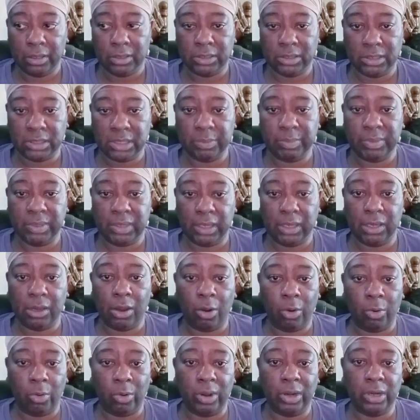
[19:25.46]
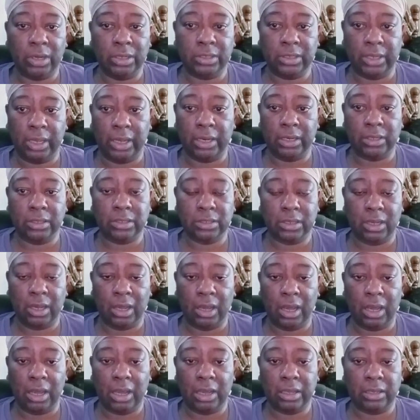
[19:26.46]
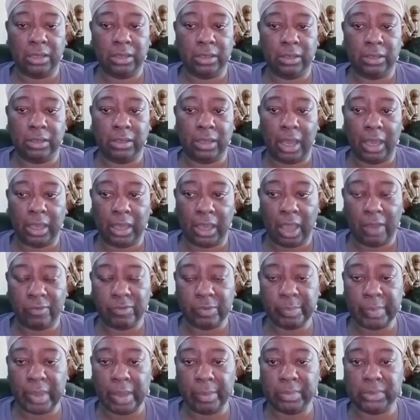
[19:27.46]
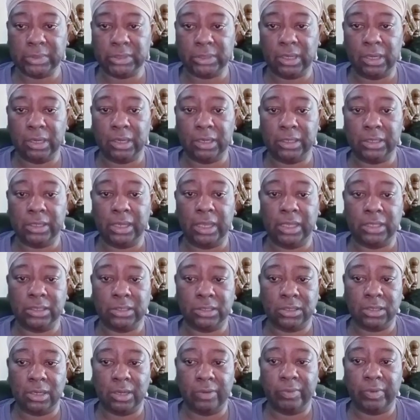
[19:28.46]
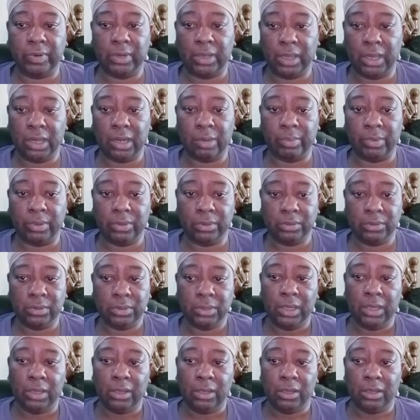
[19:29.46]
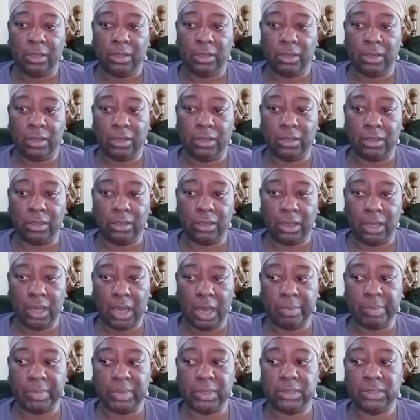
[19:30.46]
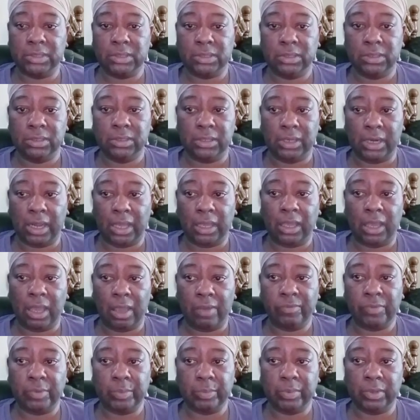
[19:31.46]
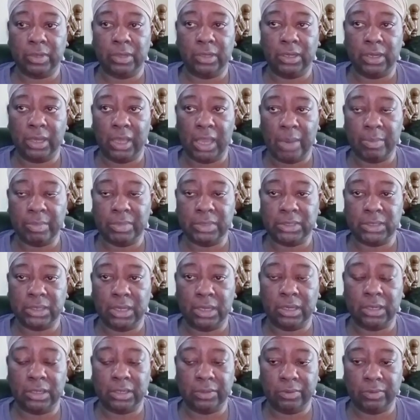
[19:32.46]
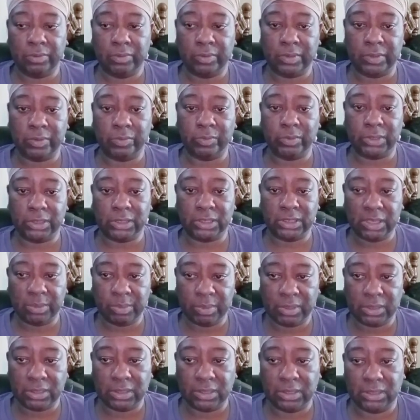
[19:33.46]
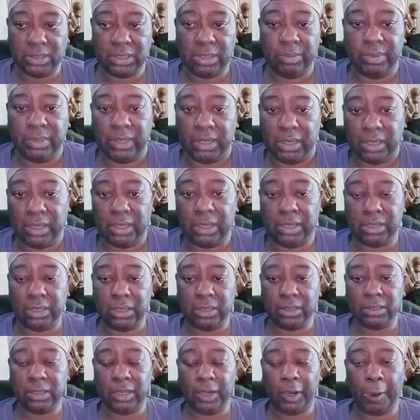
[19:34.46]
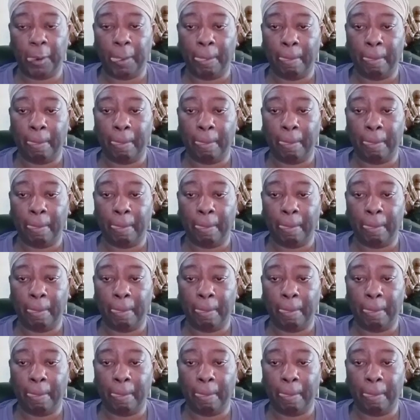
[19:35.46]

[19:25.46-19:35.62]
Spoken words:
CBD oil that I got from Amazon and stuff, in the edible gummies that I got from Amazon with the CBD in it